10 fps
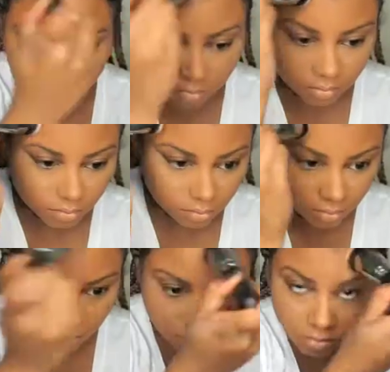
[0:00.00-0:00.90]
anything
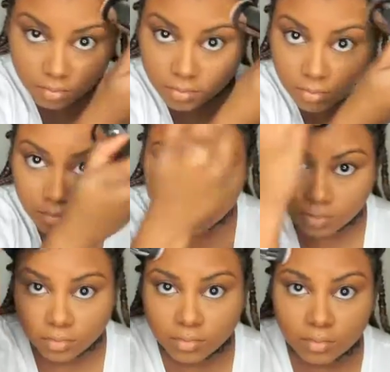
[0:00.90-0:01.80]
else that you have on
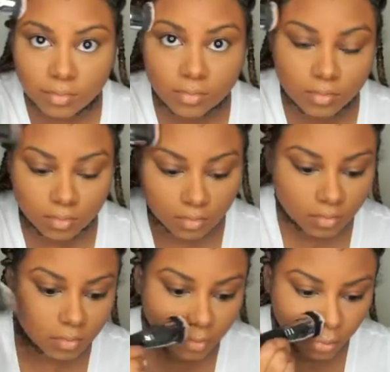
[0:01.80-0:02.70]
your face.
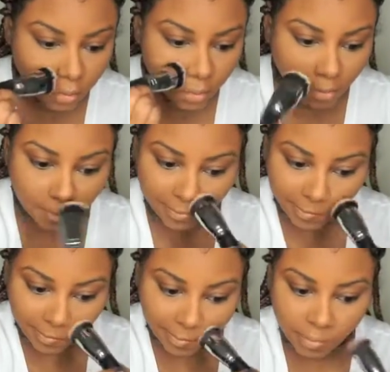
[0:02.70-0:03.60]
So just
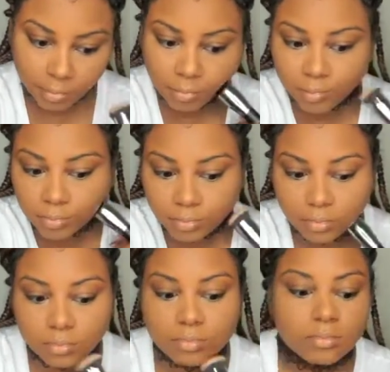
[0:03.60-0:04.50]
pat that
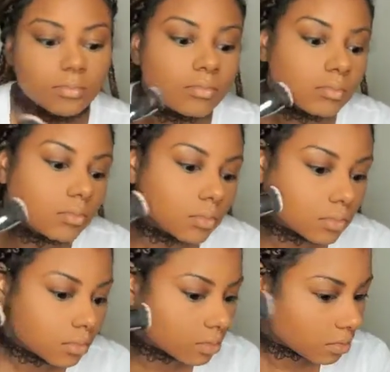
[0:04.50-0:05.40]
powder into the skin.